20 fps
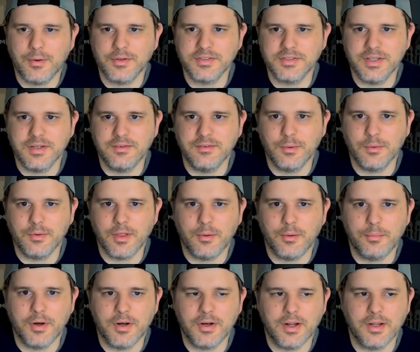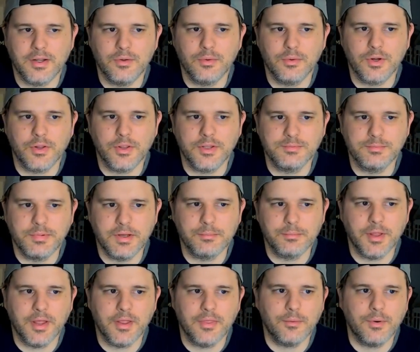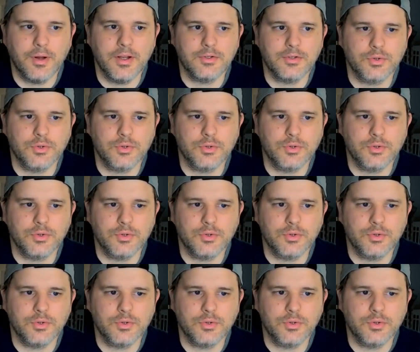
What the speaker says: receiver without Brandon Ayuk, at least big play threat.